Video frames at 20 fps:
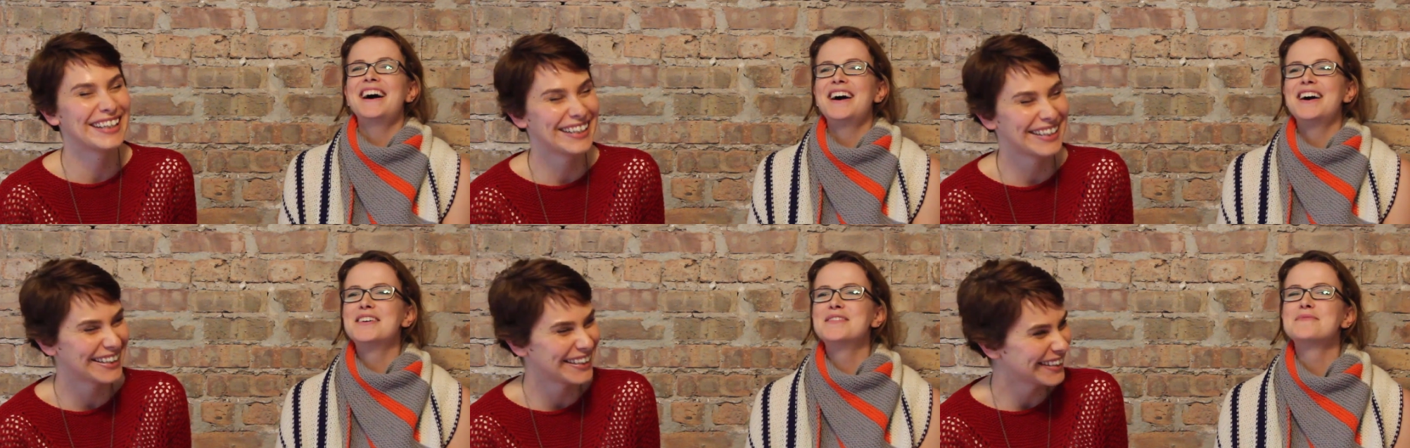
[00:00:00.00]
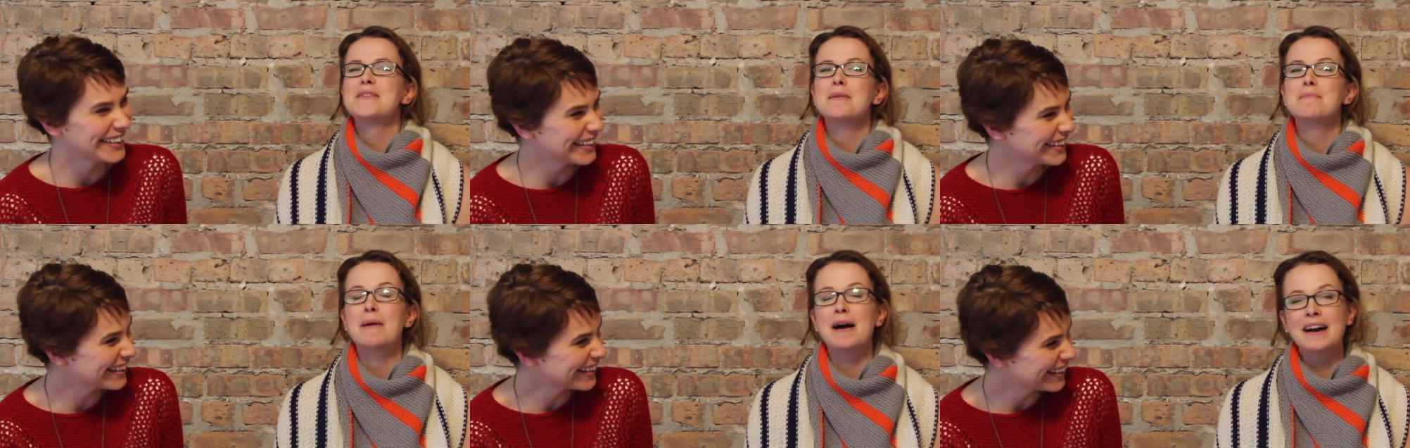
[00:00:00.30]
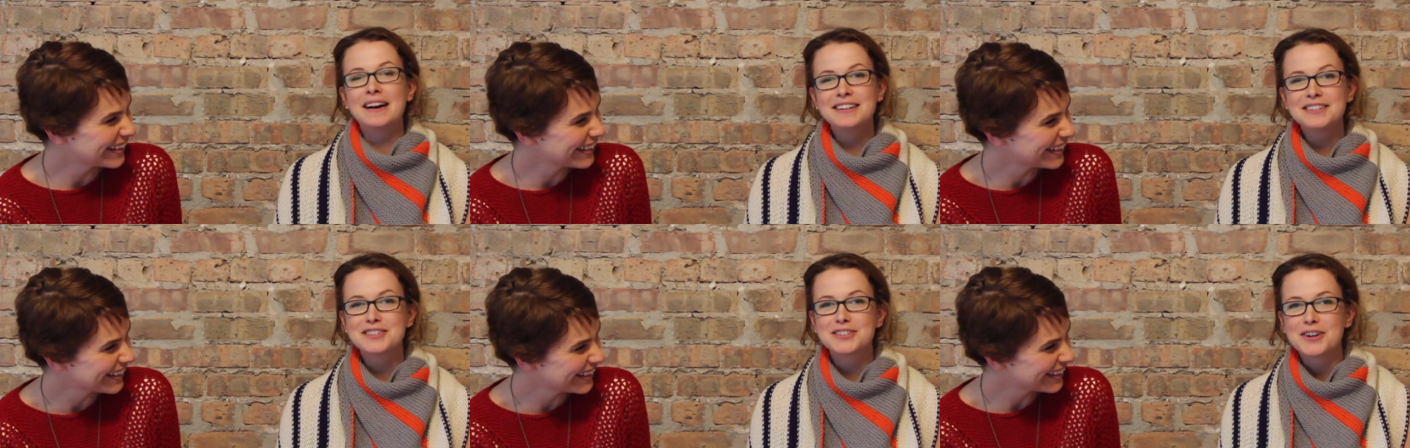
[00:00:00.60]
Speaker 1: Um, a
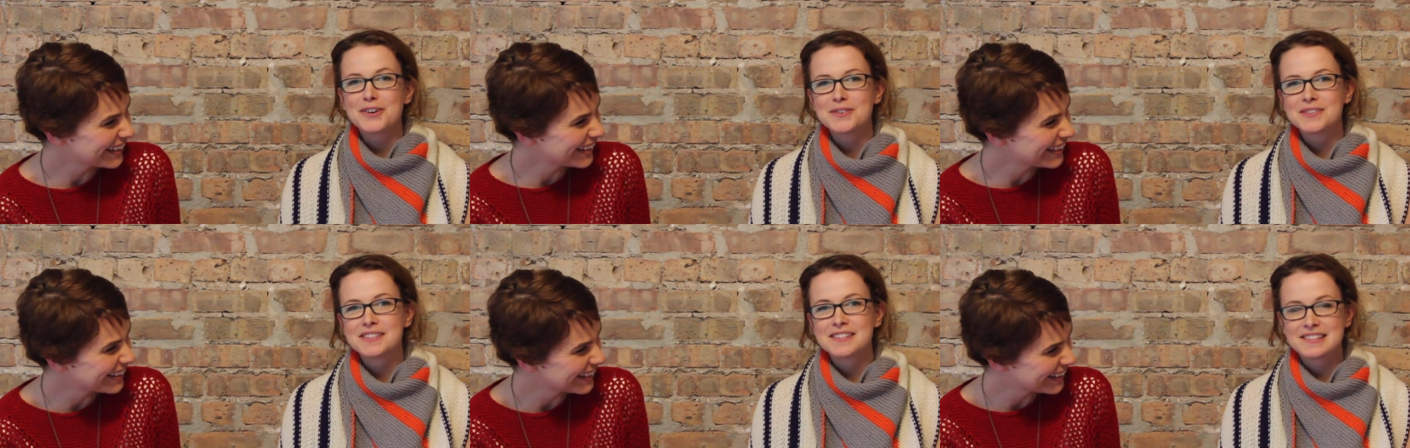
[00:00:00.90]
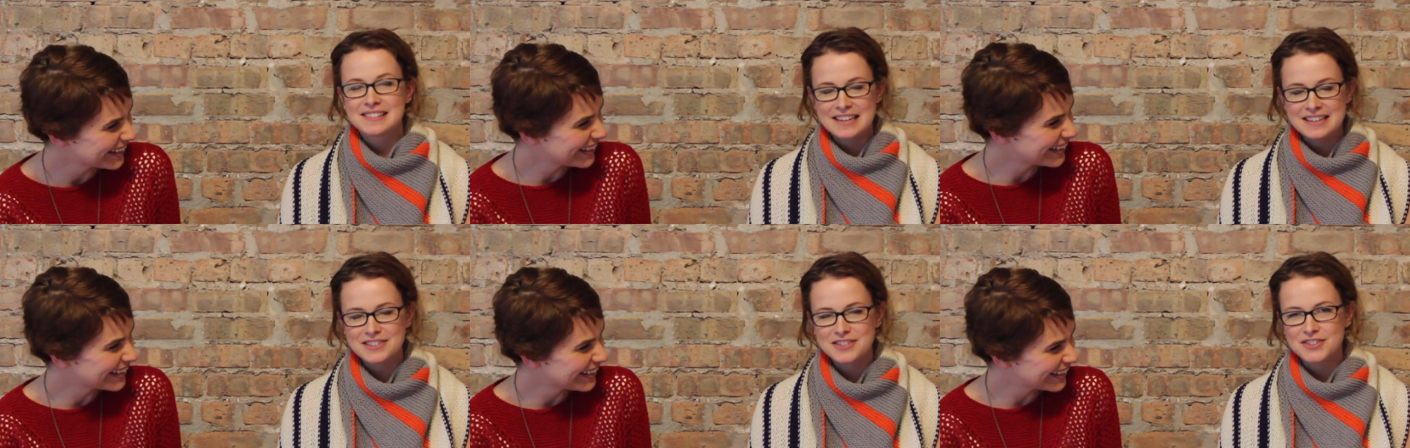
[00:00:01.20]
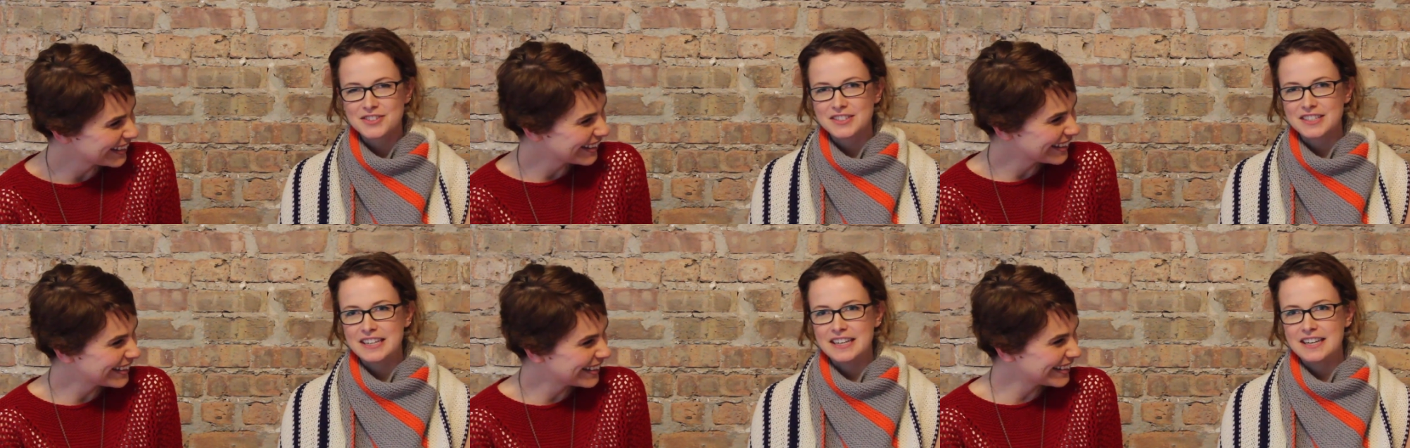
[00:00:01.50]
poncho is
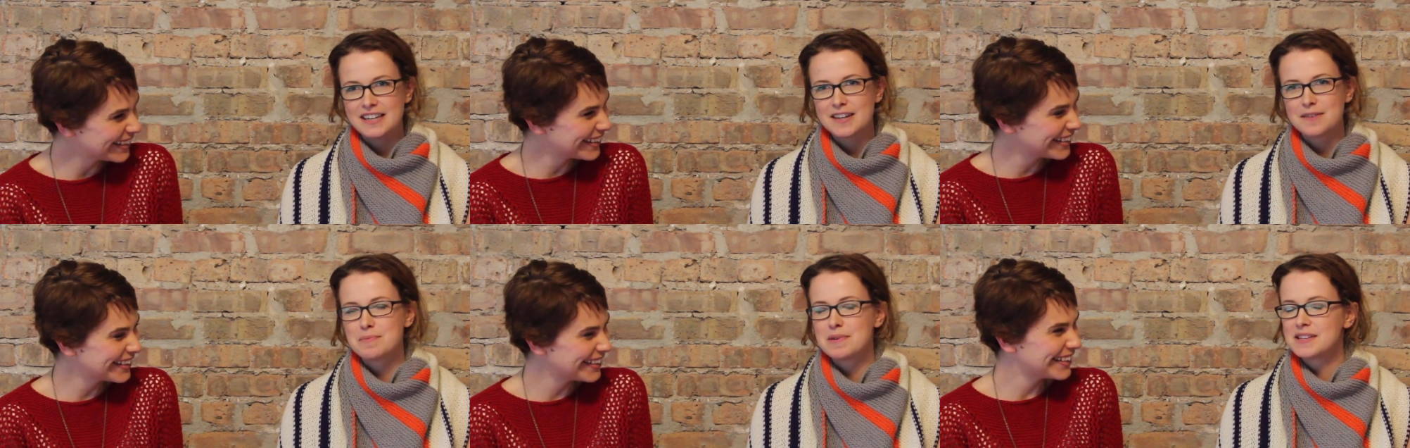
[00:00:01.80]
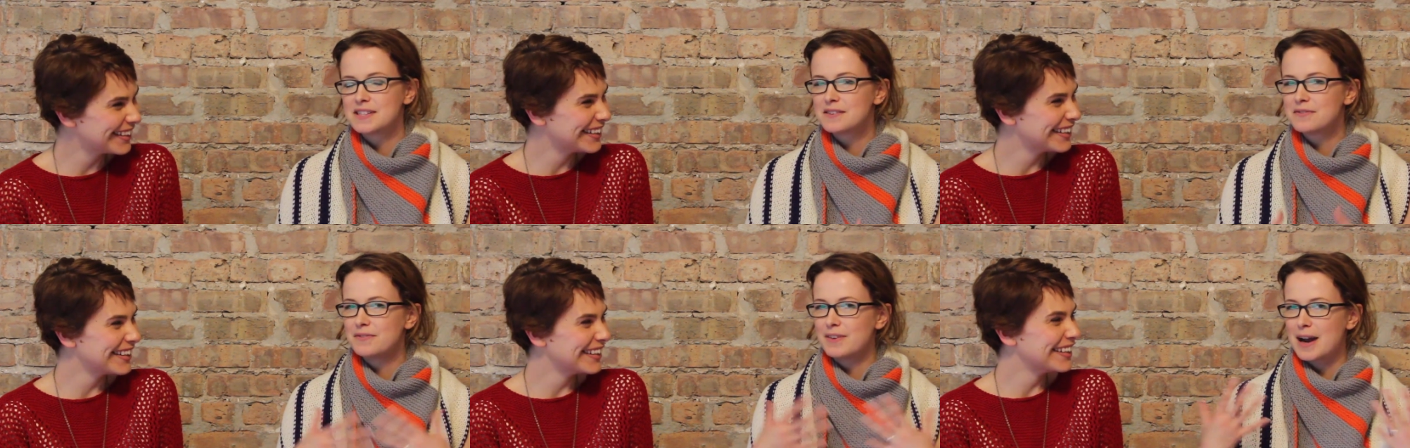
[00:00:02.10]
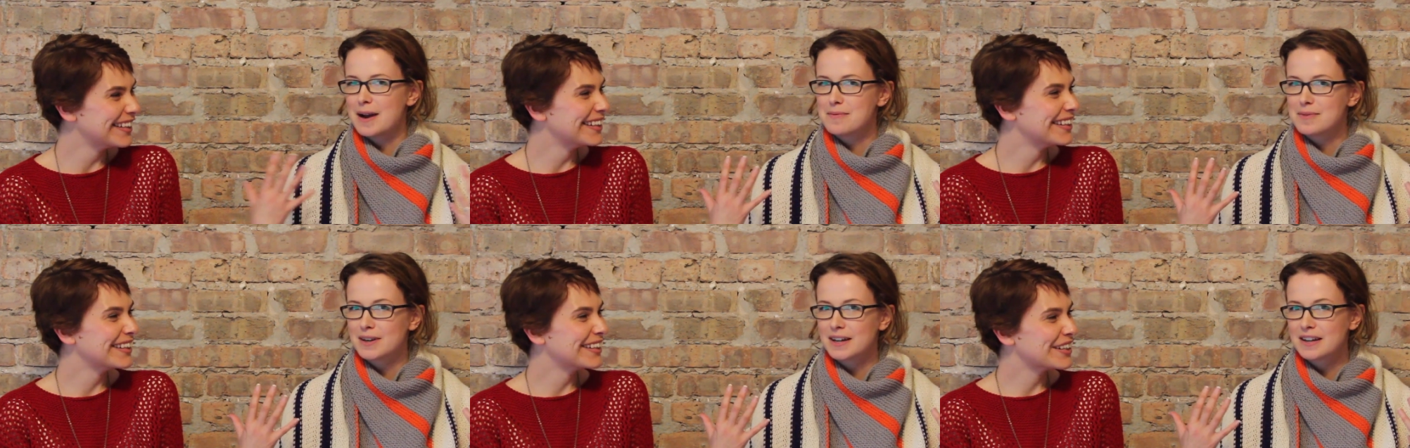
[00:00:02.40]
essentially a piece of
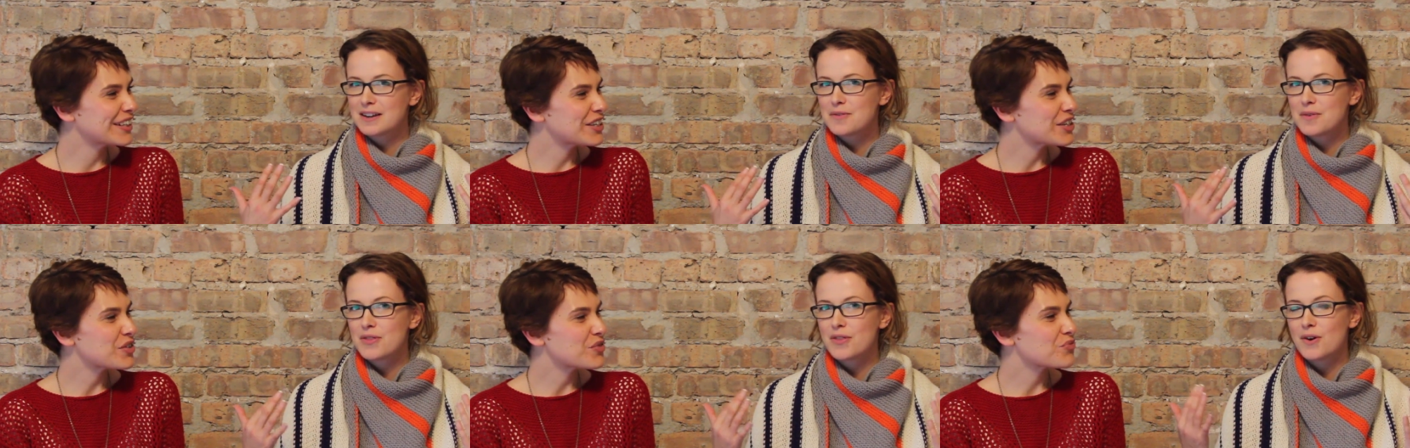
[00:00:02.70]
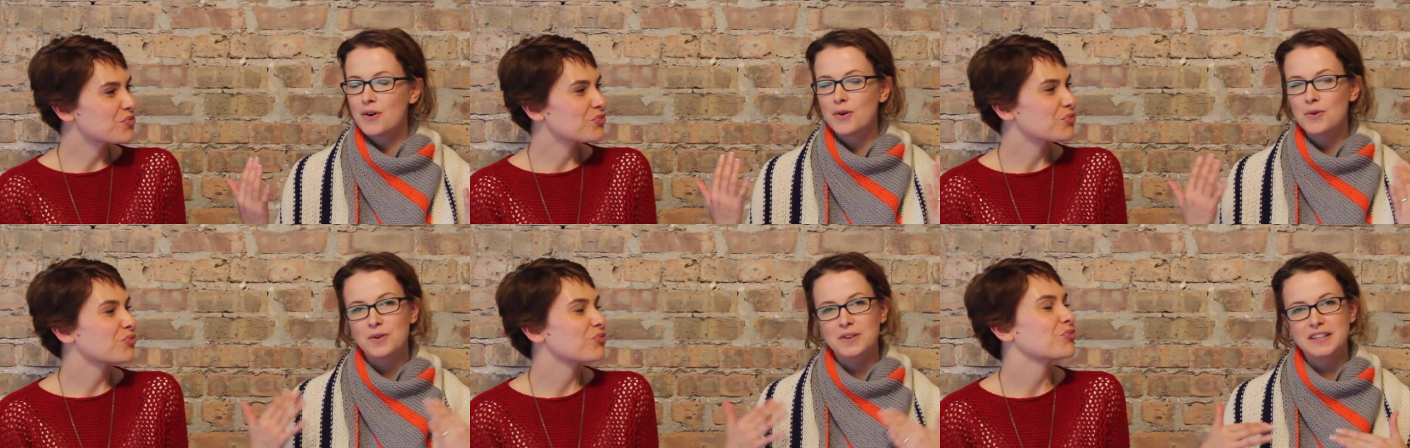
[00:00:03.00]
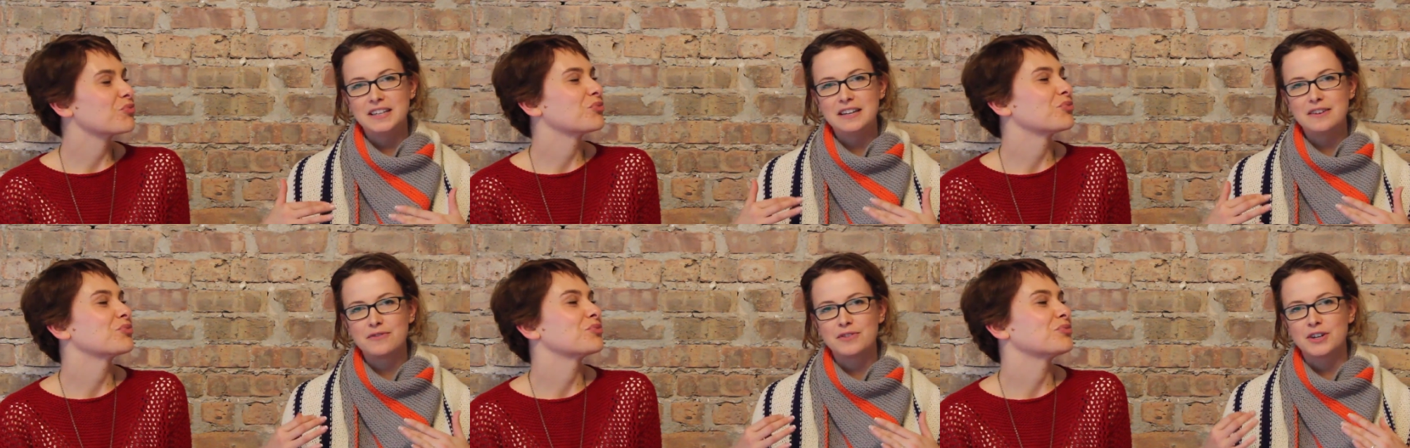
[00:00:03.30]
fabric with a
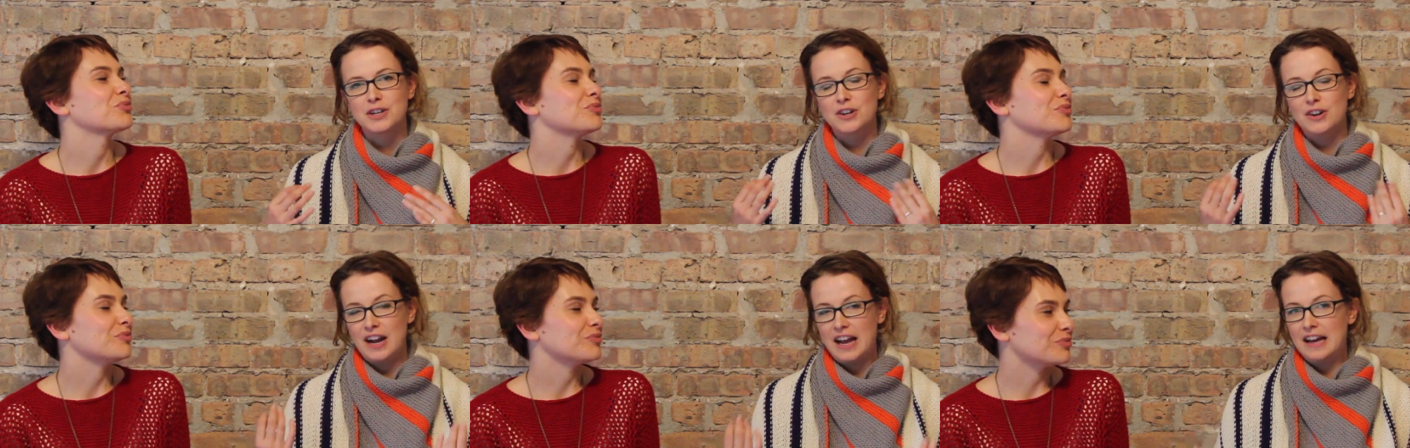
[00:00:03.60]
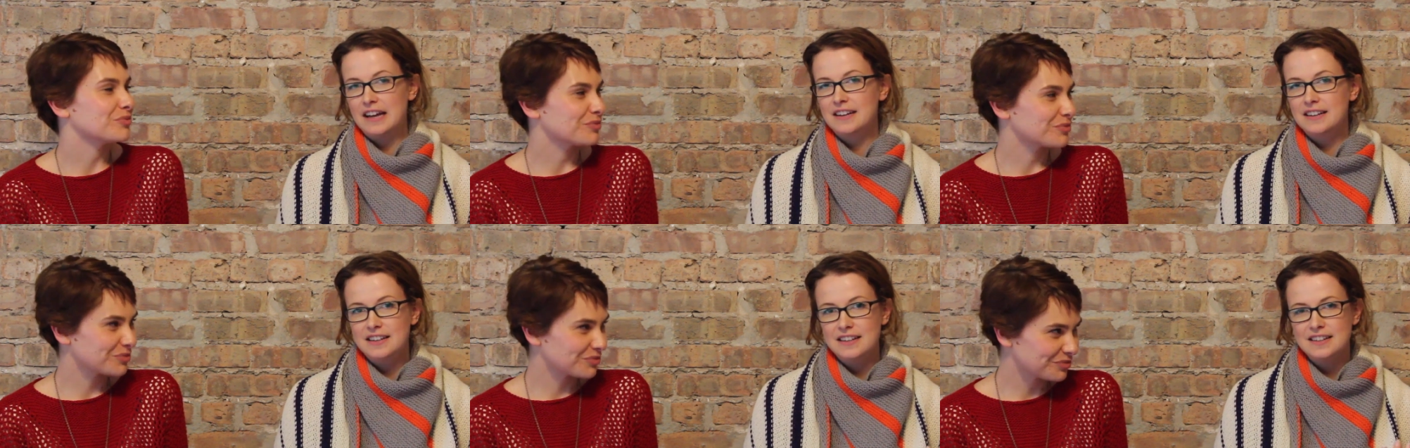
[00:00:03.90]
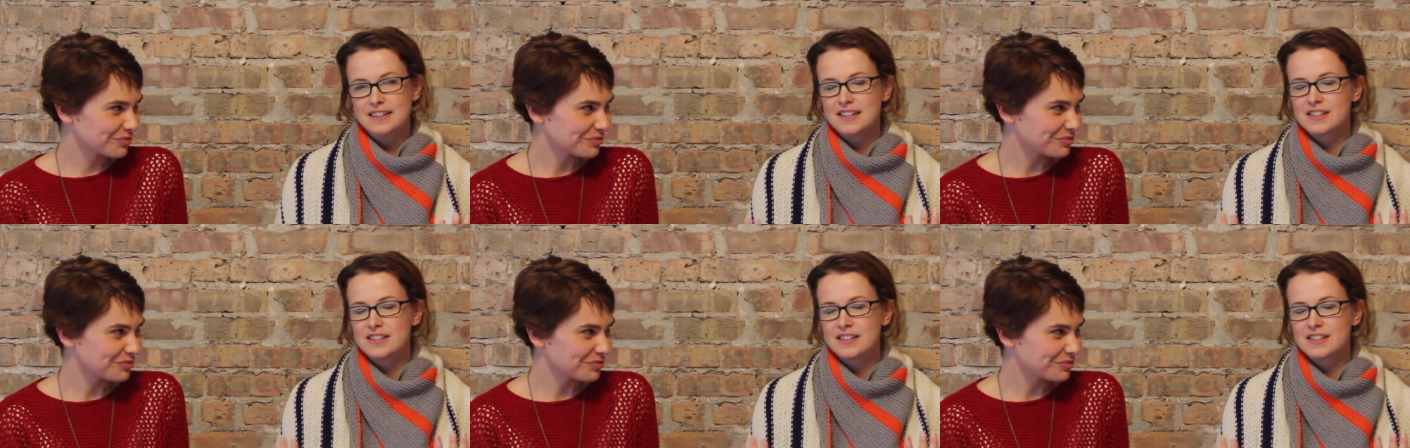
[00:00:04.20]
hole in it for your head.